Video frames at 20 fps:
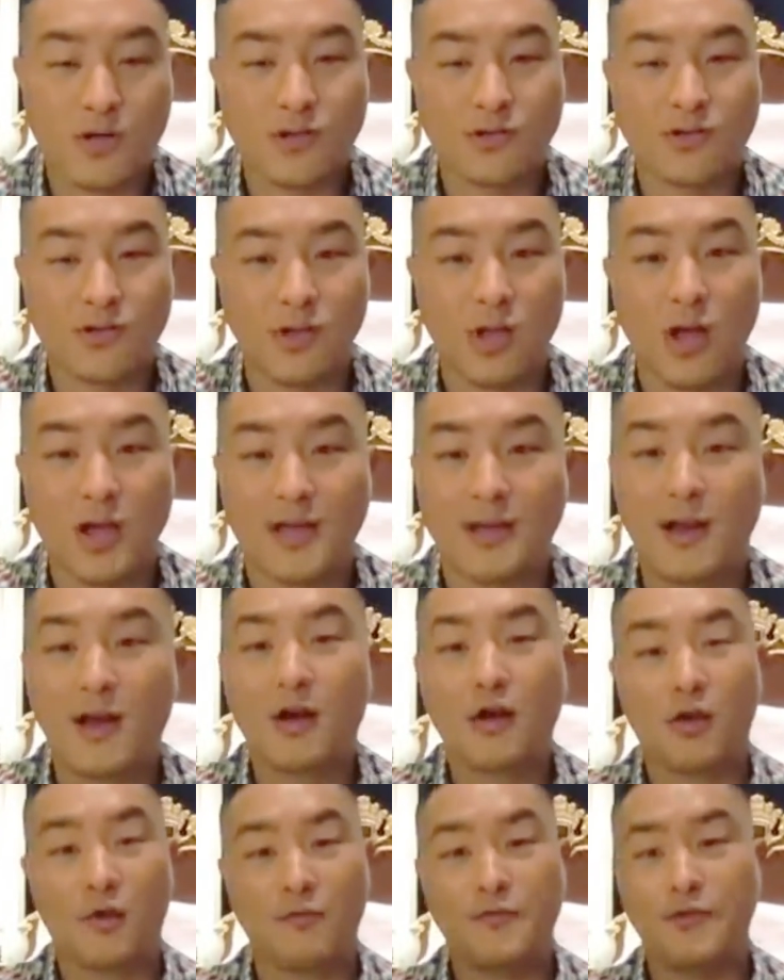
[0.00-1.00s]
if you are
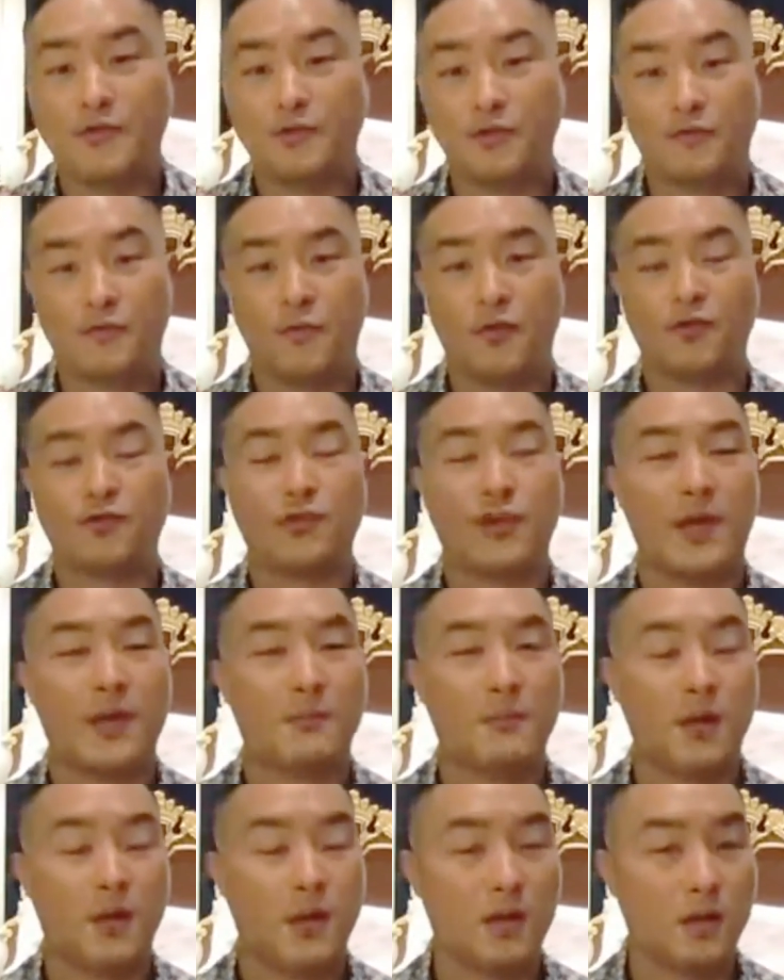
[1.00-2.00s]
just logging on or if it's
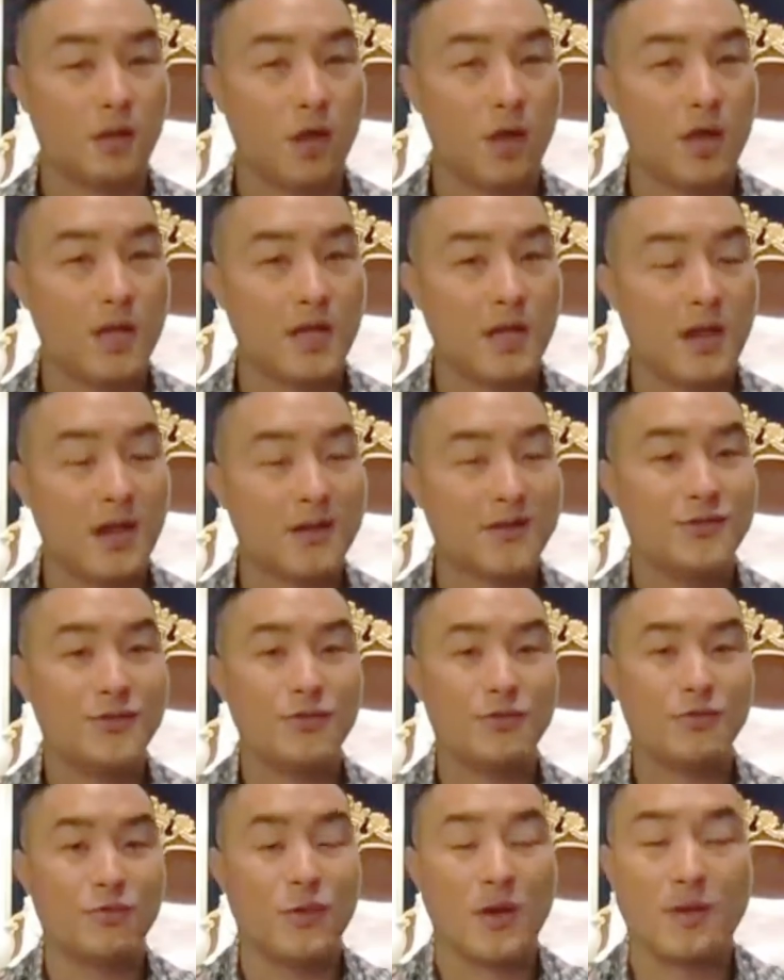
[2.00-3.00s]
your first time uh,
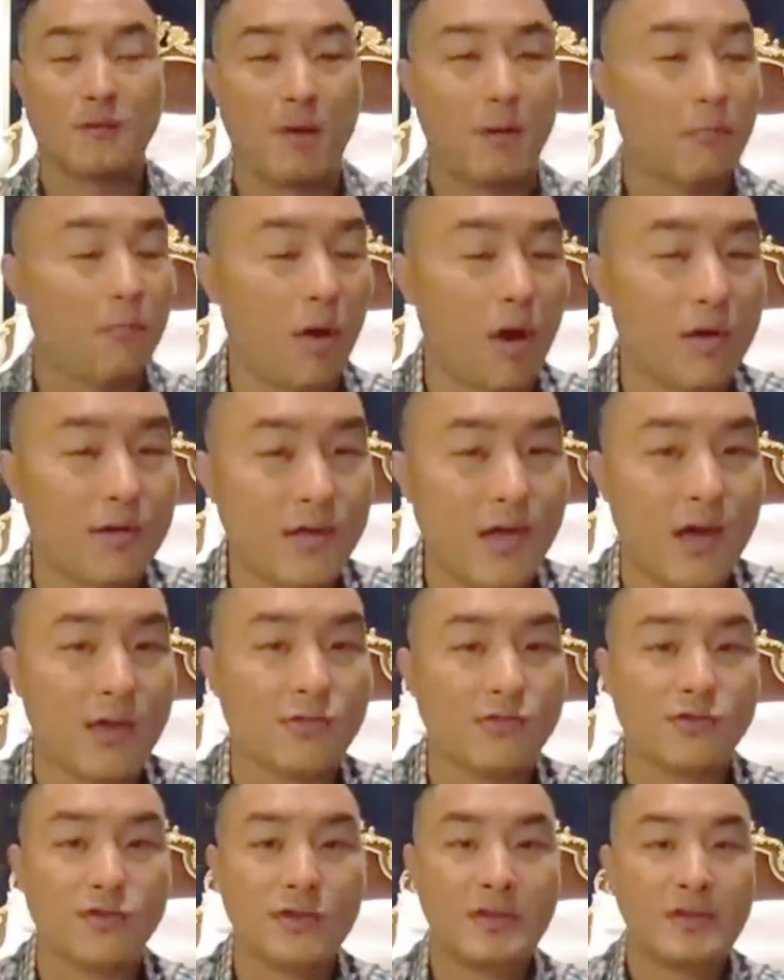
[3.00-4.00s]
logging on to one of
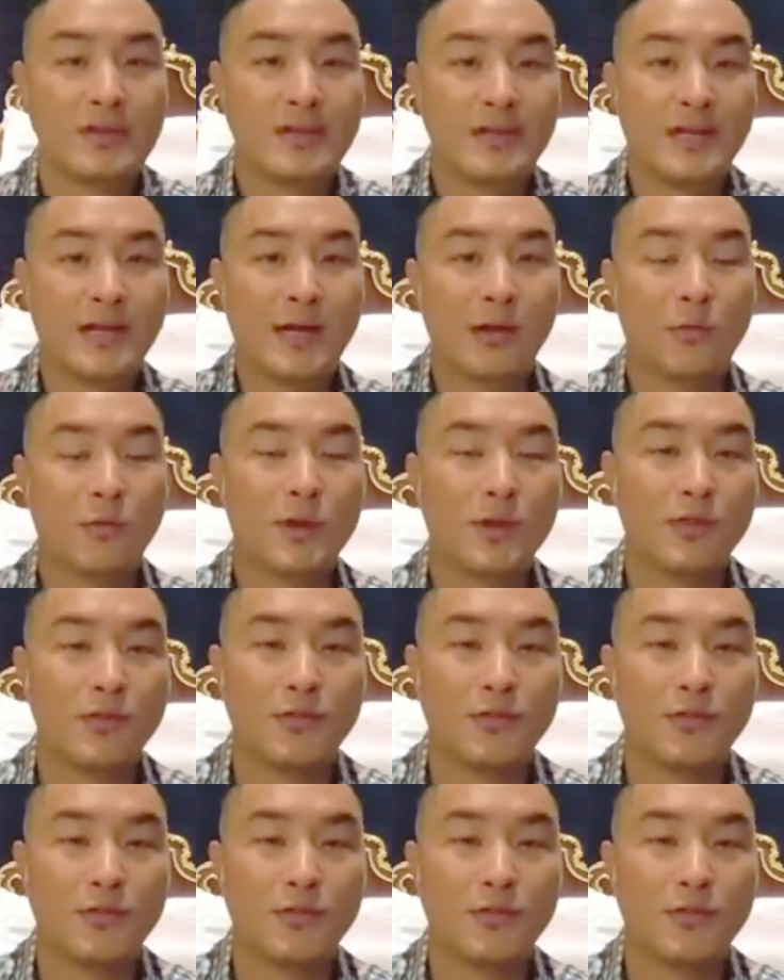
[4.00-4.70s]
our broadcasts,